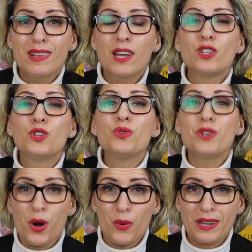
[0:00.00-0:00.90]
you
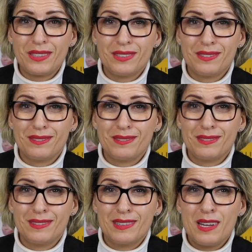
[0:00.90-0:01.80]
know it
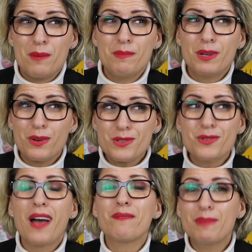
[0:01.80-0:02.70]
because
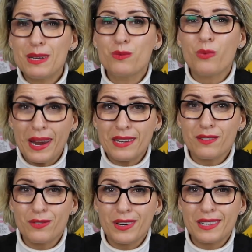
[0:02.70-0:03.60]
you have been waiting
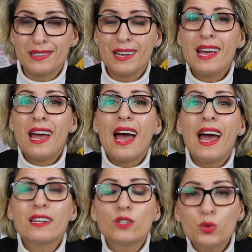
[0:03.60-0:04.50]
for it.
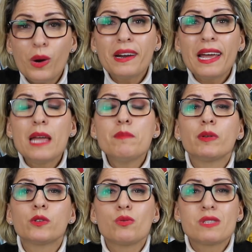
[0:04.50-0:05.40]
And you are able
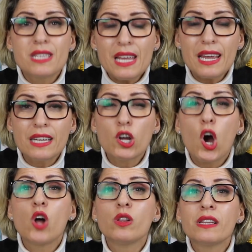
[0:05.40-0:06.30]
to see it
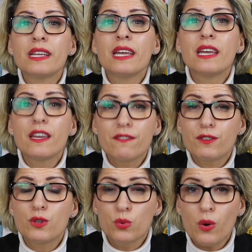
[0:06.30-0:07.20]
only if
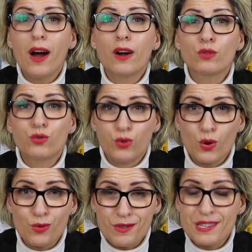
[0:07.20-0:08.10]
you are
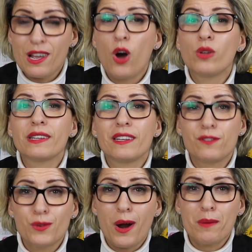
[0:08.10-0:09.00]
focused, only
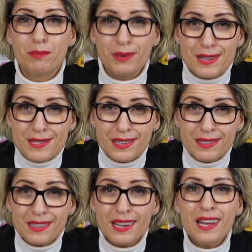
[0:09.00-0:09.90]
if you are
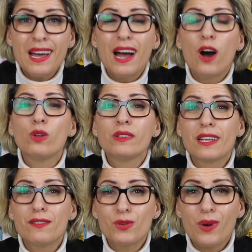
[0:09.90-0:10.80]
present,
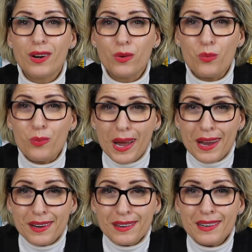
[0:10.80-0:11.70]
only if you are
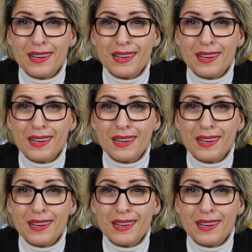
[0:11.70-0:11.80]
aware,